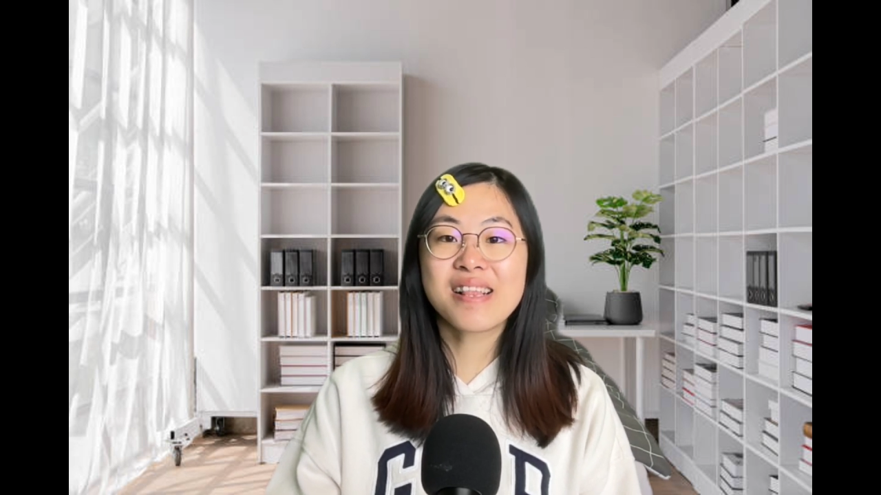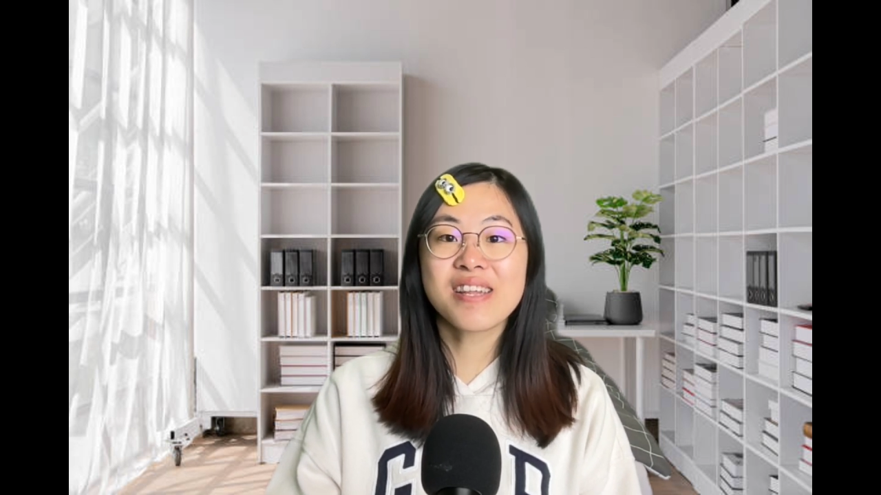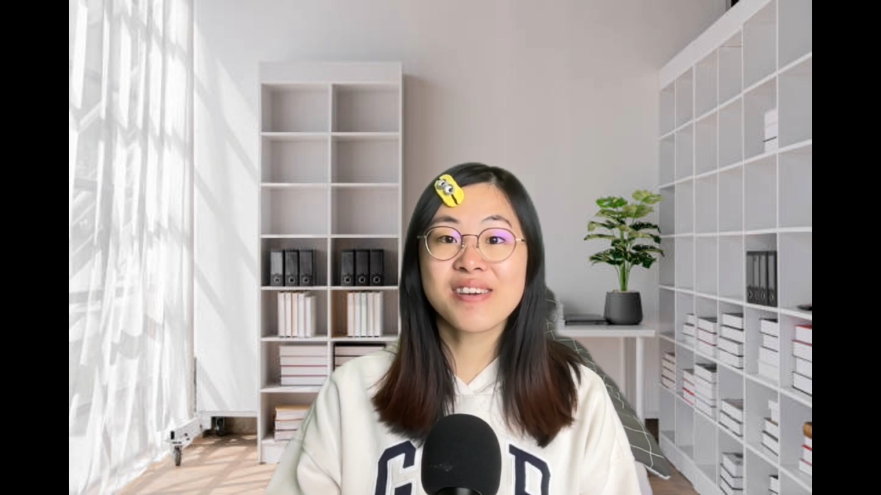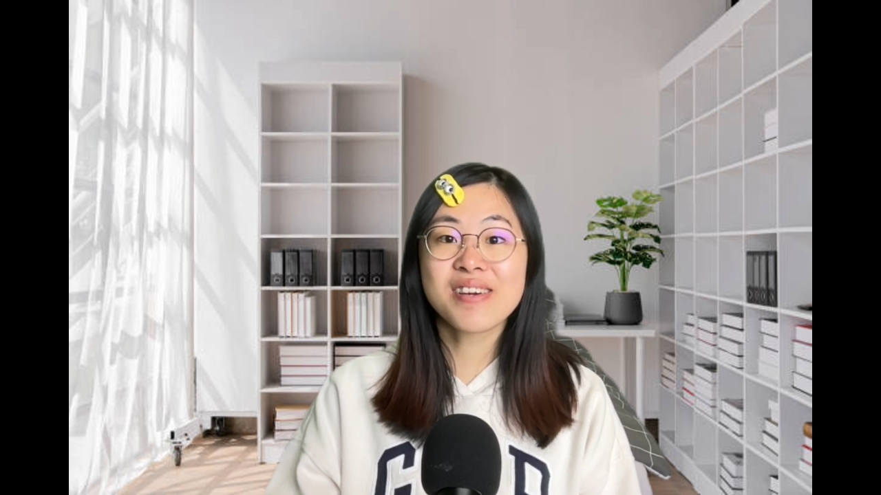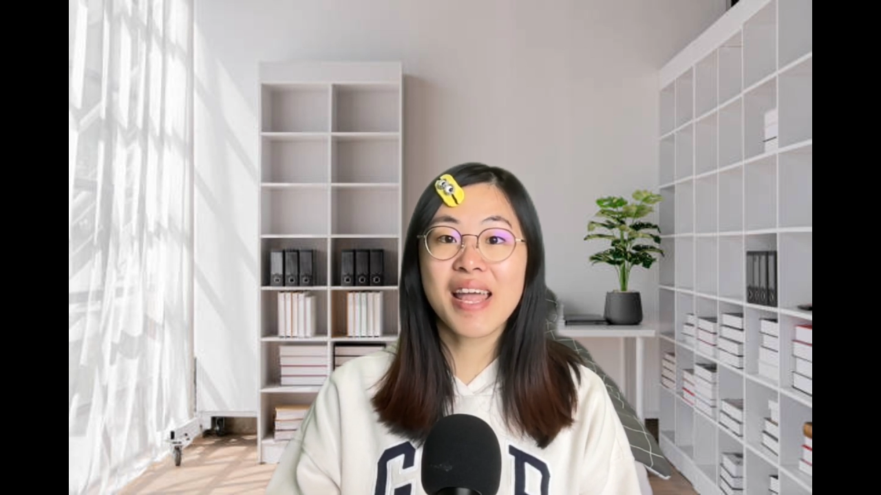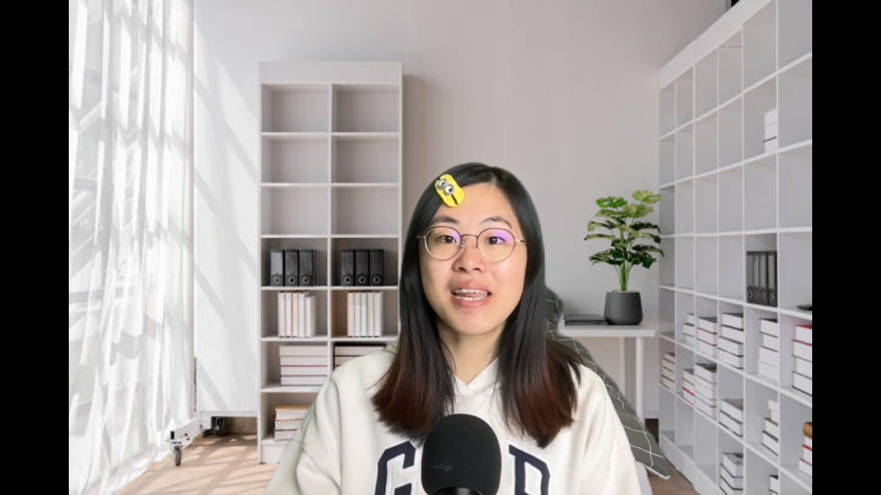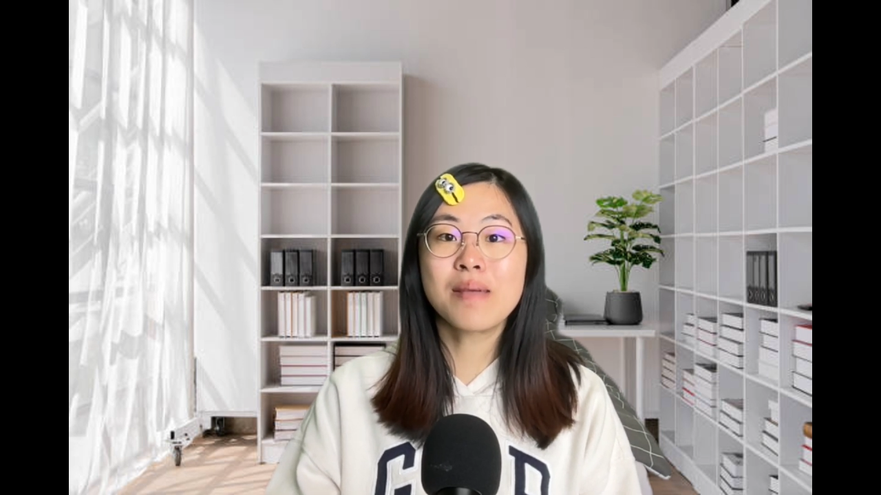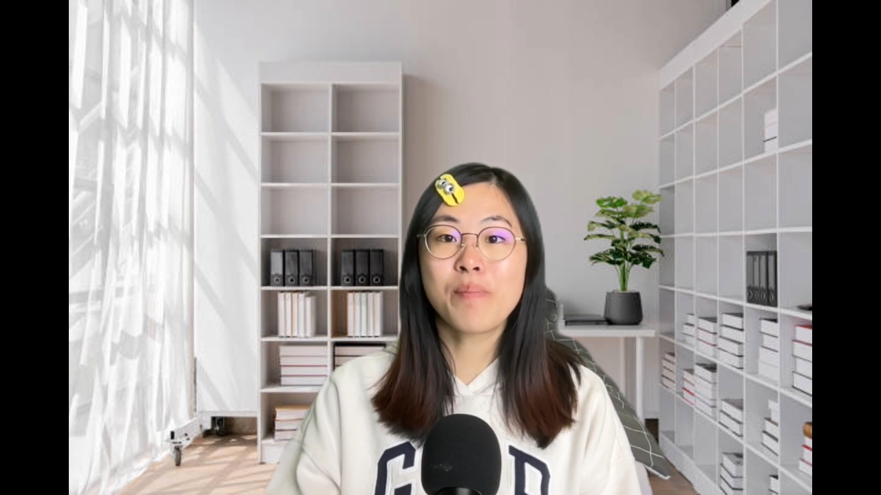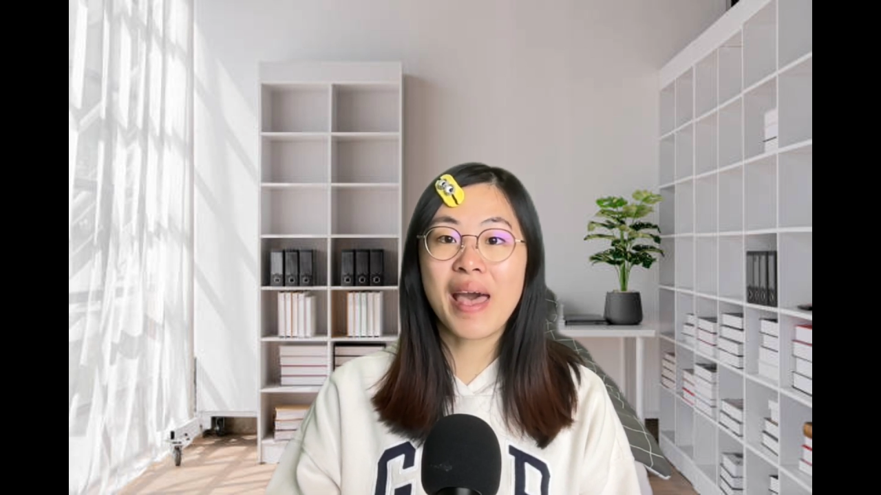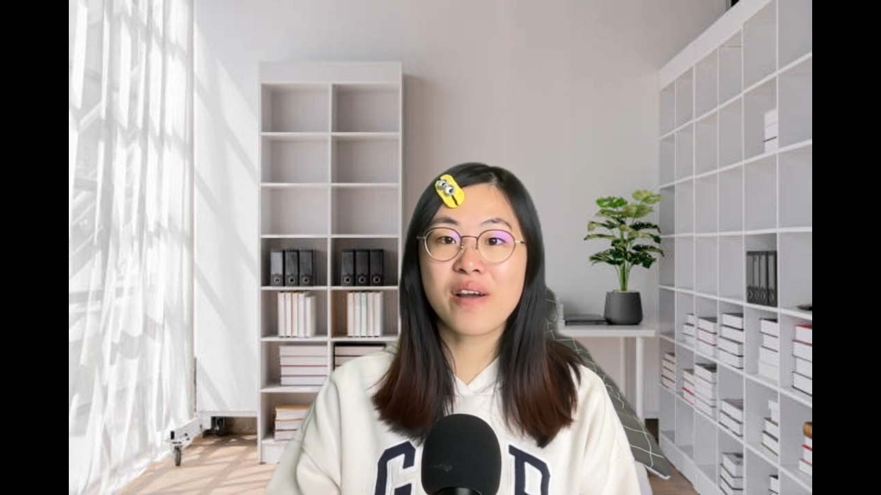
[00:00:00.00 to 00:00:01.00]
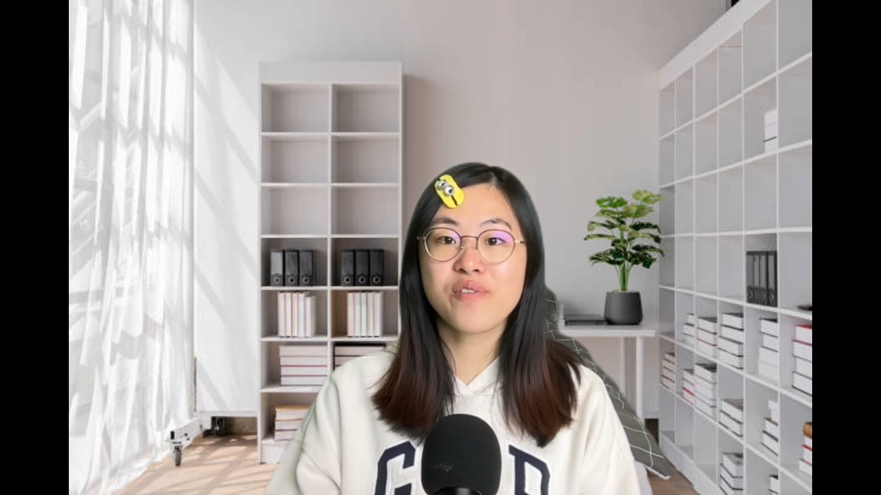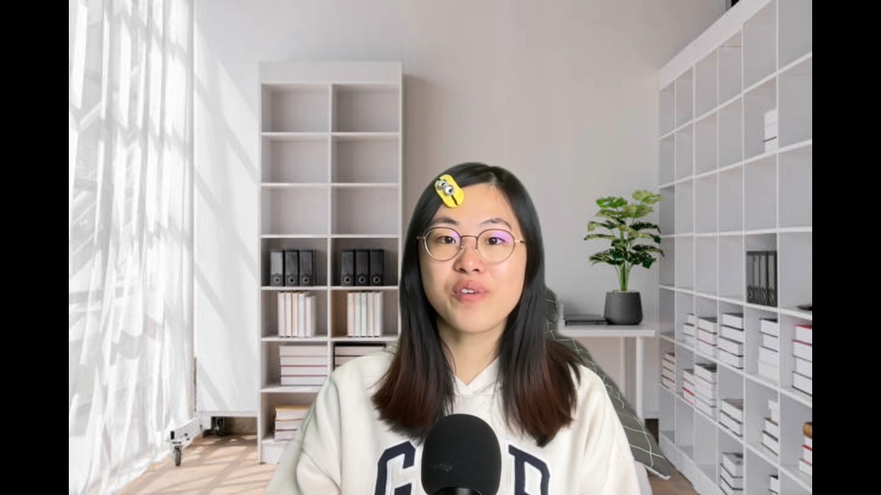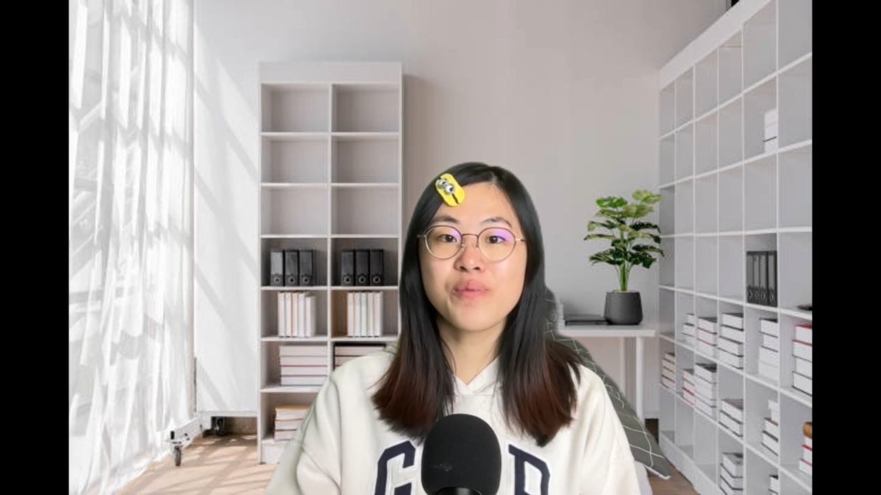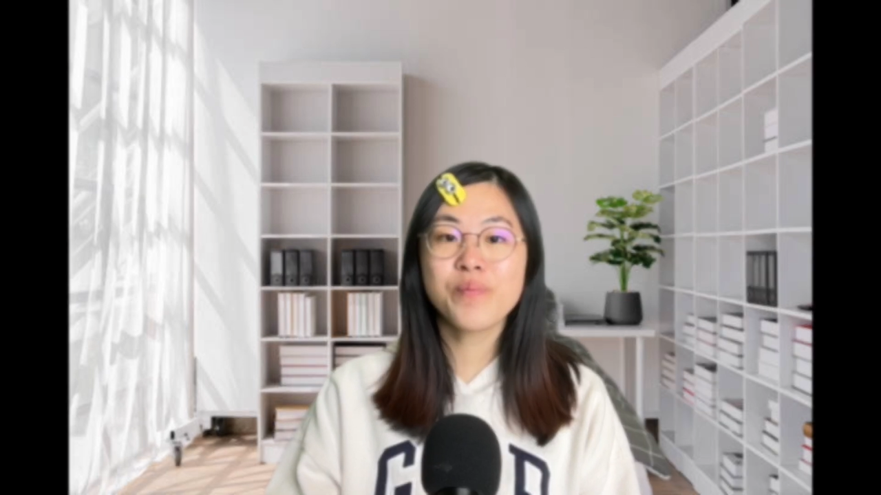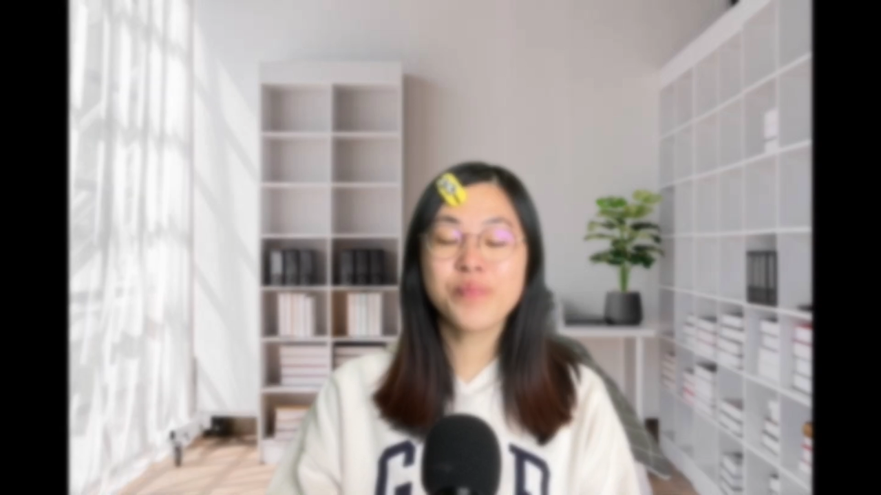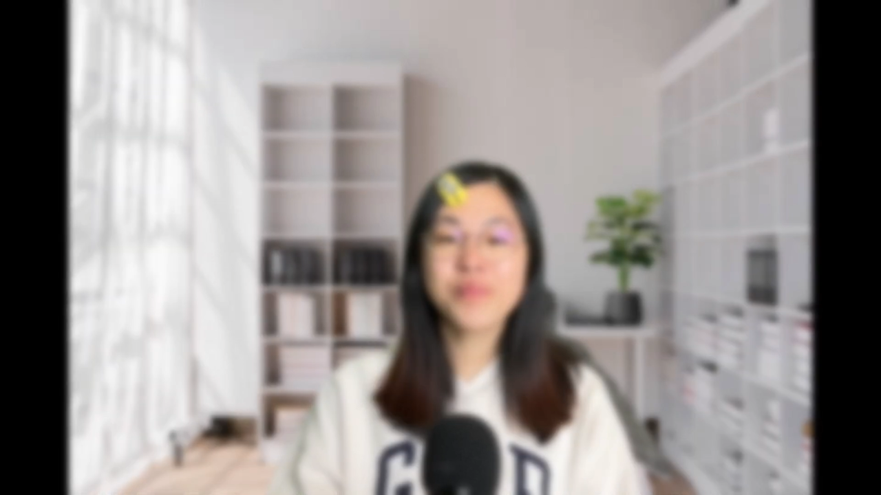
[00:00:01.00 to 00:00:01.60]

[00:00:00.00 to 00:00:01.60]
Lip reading: clear and impactful.